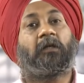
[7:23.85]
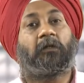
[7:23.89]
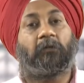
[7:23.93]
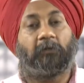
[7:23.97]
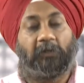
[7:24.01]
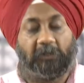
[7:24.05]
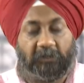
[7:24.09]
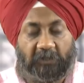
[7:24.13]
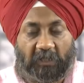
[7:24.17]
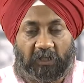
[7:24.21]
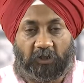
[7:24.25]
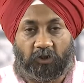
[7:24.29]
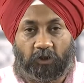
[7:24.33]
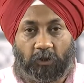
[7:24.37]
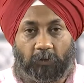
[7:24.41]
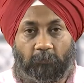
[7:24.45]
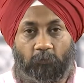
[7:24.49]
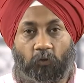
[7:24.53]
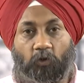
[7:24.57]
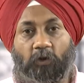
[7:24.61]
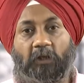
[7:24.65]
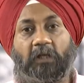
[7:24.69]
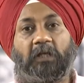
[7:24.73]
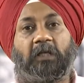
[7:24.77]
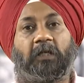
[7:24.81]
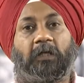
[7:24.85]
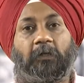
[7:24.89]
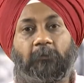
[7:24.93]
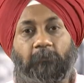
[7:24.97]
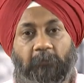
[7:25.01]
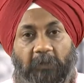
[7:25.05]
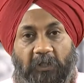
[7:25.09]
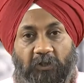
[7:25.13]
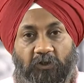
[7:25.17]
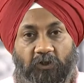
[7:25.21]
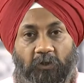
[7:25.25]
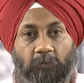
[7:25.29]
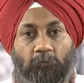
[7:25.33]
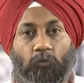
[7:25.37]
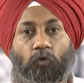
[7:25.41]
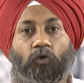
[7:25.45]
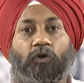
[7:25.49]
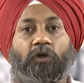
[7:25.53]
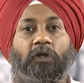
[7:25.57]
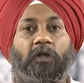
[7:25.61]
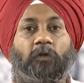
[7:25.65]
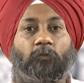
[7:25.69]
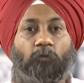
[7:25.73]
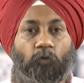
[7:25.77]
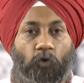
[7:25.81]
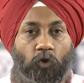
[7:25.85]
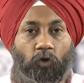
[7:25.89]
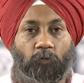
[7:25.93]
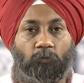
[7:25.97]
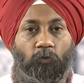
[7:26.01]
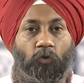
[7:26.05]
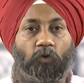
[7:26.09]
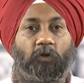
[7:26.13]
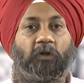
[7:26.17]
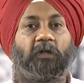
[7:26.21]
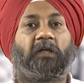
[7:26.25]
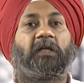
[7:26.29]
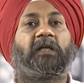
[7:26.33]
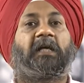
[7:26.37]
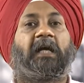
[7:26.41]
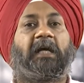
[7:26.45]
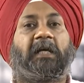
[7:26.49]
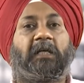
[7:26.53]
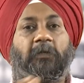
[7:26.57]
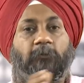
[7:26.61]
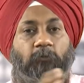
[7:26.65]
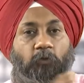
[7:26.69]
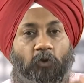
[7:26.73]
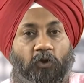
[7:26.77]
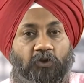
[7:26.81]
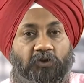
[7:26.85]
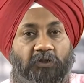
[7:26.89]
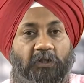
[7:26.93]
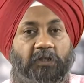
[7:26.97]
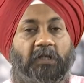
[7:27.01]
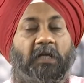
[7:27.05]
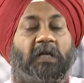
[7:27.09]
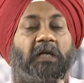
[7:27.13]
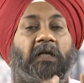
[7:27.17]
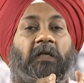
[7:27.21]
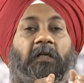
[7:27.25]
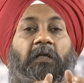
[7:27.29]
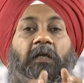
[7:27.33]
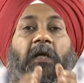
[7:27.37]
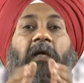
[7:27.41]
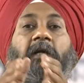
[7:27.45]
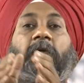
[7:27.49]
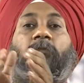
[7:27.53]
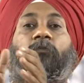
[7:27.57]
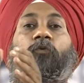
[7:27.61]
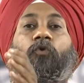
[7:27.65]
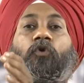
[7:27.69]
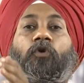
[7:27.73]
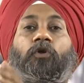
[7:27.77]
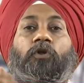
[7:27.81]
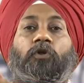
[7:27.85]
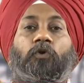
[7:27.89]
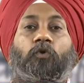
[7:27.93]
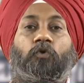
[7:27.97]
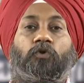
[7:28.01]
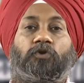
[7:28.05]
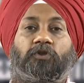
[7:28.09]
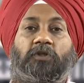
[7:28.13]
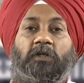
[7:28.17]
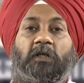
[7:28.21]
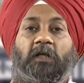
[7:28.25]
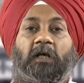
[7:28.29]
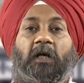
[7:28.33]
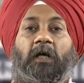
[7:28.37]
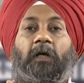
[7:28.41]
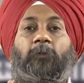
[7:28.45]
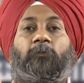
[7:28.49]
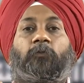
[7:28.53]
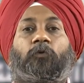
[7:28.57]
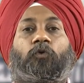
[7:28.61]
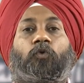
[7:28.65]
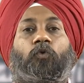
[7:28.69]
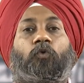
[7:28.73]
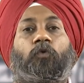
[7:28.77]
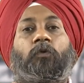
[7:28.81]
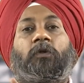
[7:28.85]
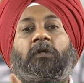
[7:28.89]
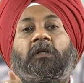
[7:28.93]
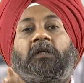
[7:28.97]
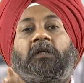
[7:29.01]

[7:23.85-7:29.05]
injection molding, compression molding, blow molding, any process can produce up to